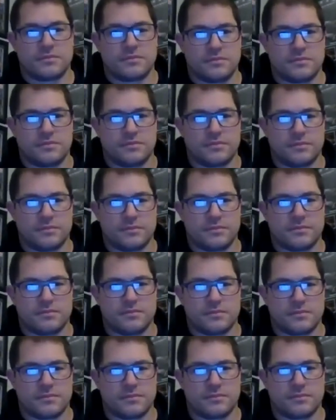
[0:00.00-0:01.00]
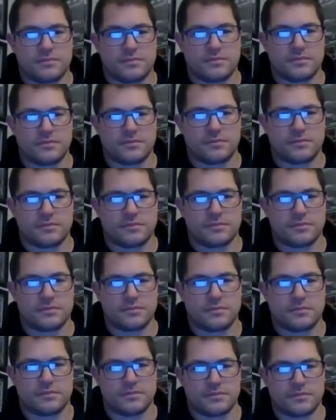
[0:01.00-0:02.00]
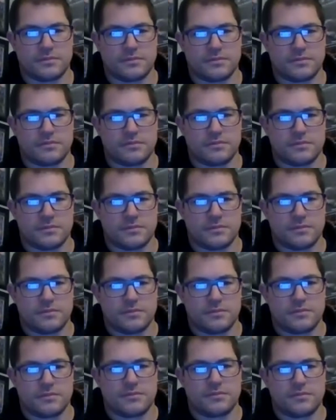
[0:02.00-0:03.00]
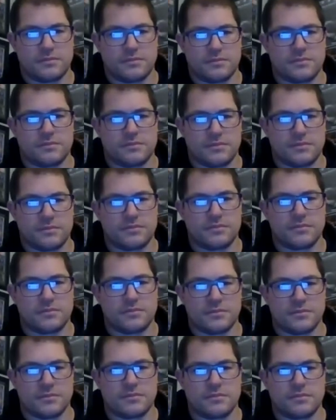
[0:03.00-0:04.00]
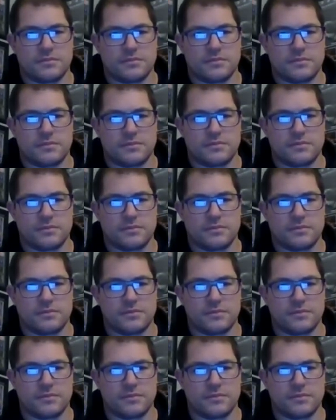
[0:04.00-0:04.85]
[no speech]